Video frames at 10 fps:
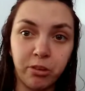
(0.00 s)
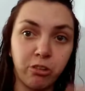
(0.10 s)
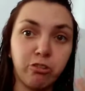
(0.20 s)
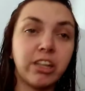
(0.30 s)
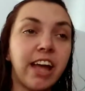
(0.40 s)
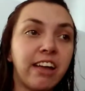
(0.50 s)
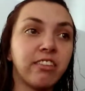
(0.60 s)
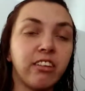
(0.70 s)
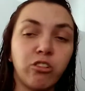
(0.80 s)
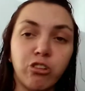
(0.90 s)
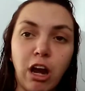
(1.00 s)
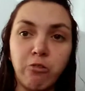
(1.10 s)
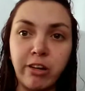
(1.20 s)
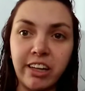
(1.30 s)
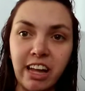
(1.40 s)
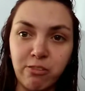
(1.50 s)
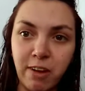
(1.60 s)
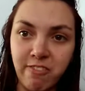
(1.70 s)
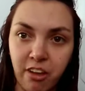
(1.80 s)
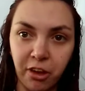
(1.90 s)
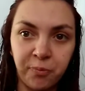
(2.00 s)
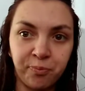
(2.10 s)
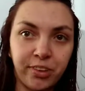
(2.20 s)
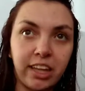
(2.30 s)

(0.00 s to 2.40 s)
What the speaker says: So it was really nice to try to reconnect with my father.